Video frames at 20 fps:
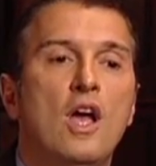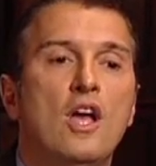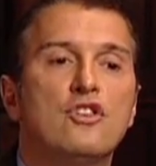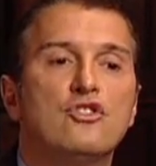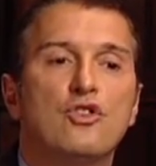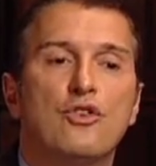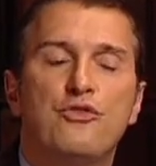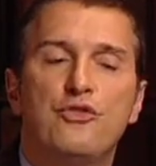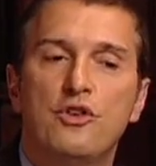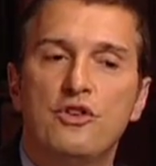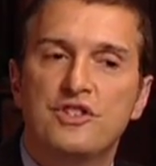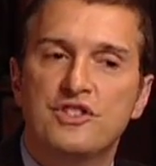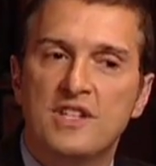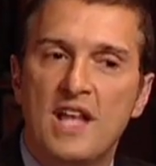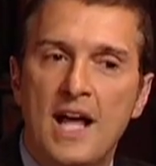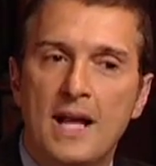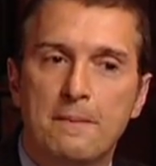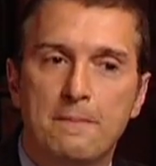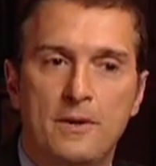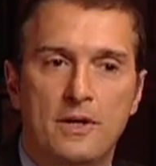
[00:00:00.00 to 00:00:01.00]
So if you're a
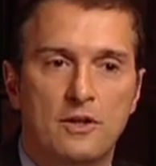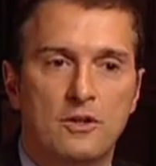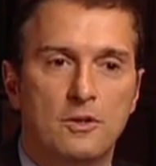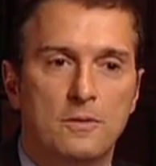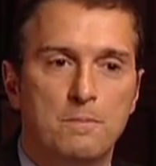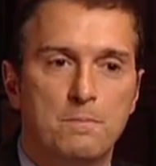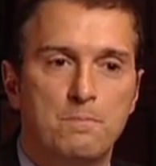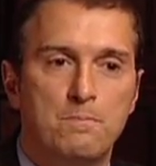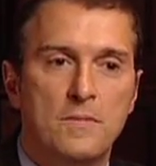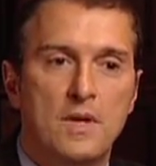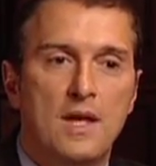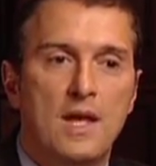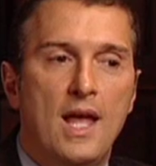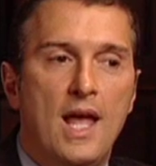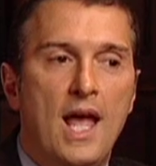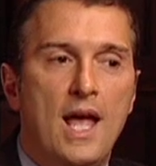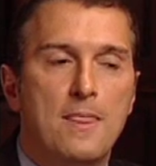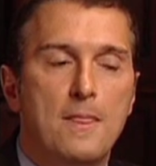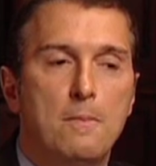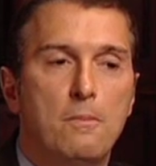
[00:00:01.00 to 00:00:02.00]
stock picker,
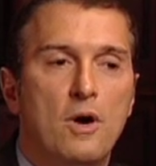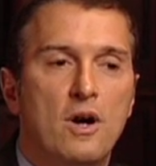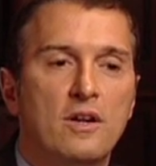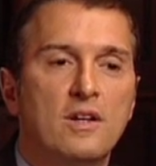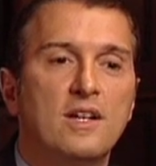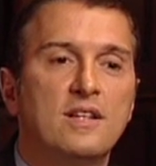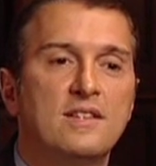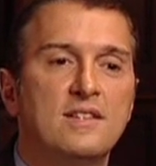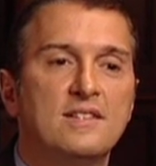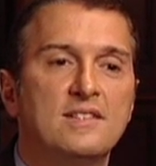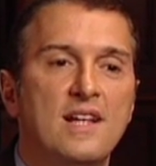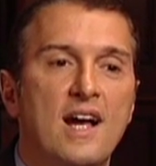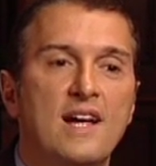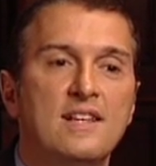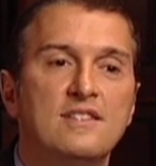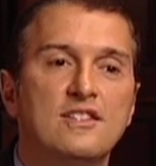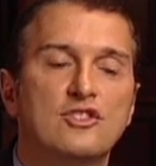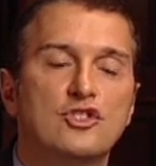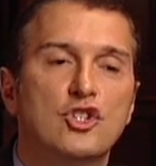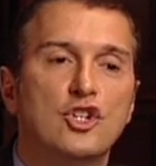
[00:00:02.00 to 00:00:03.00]
and the market
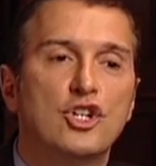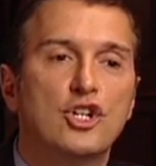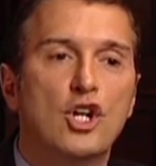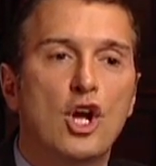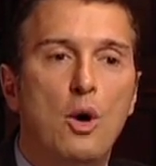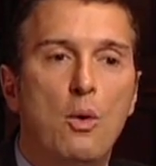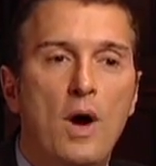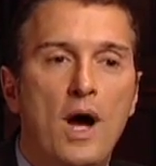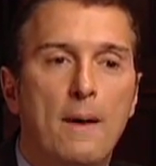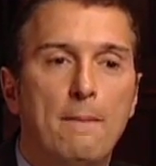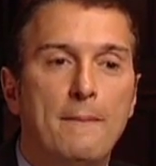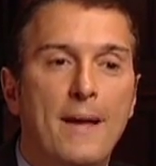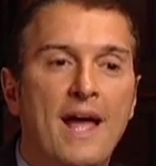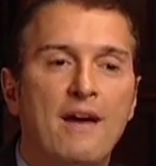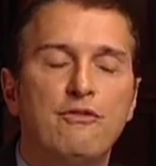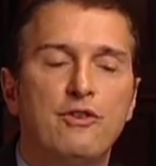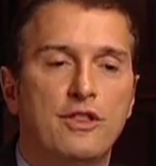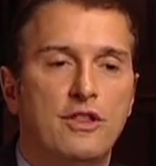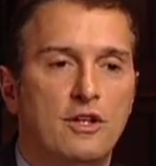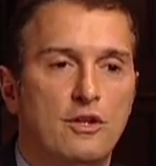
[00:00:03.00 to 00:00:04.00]
decides it's going to go up.
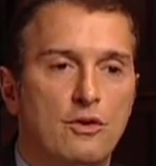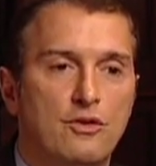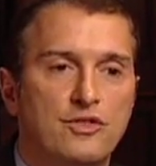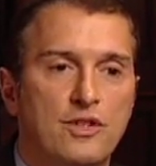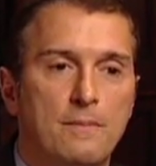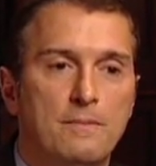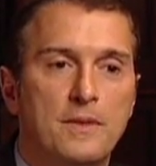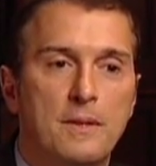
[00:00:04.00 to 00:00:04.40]
Everything goes up.